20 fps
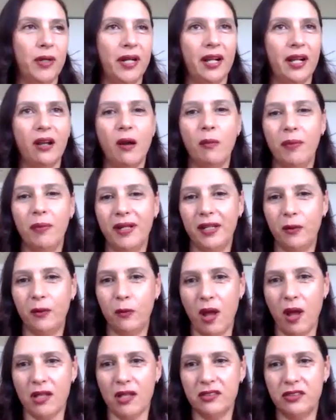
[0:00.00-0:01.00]
when a company
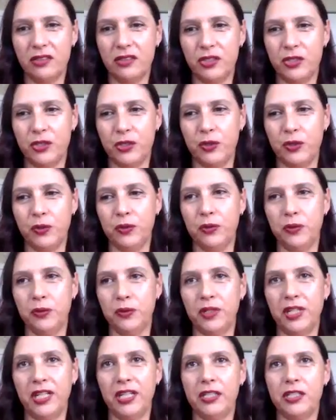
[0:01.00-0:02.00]
wants
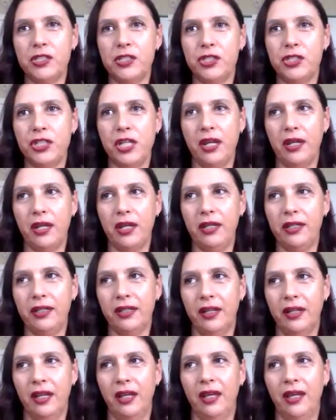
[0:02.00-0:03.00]
to initiate